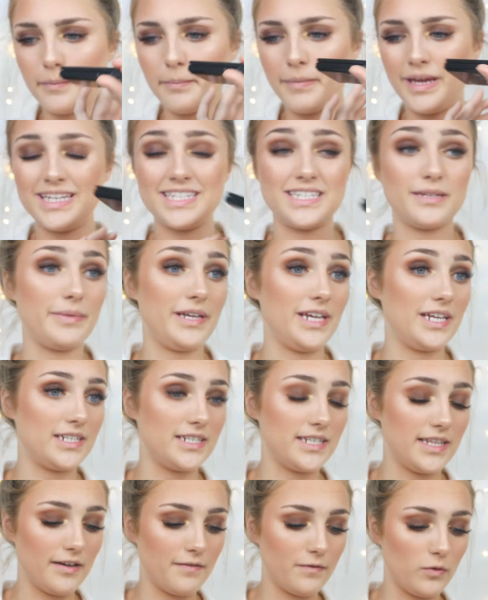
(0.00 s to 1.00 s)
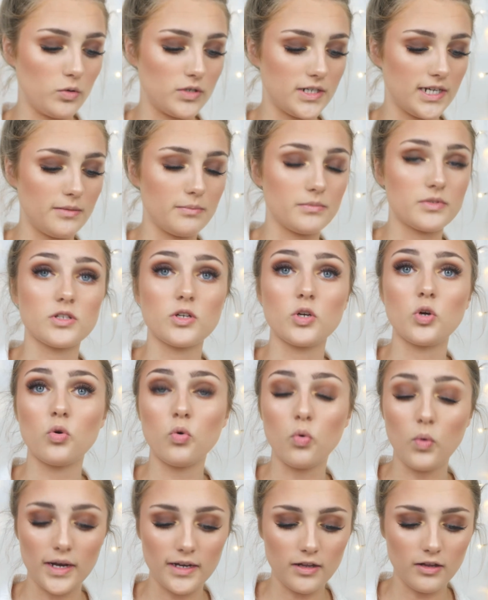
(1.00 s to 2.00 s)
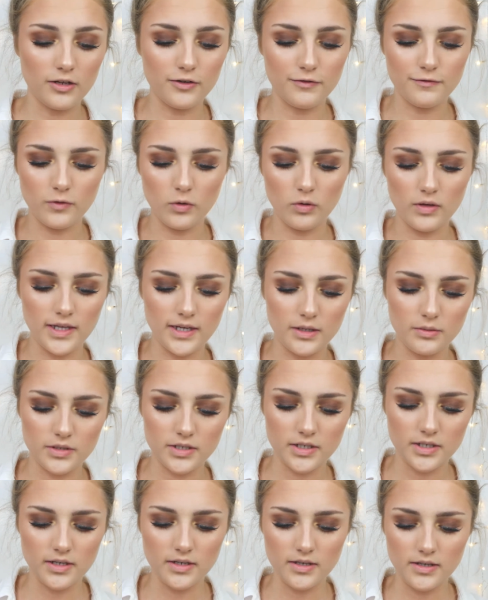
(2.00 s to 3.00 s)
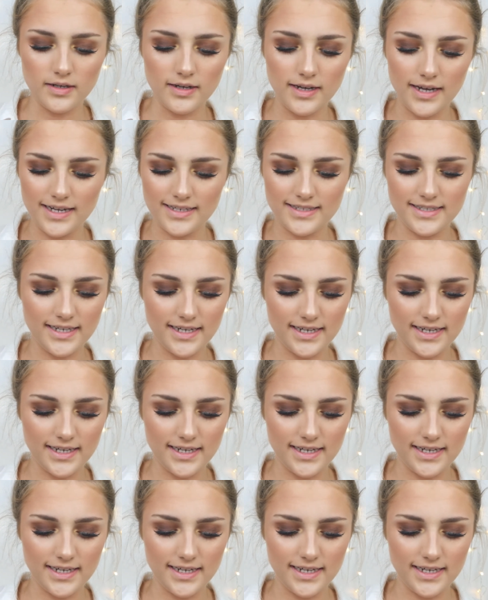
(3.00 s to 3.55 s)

me dipping into that 4 times. Quite a lot of fallout, as you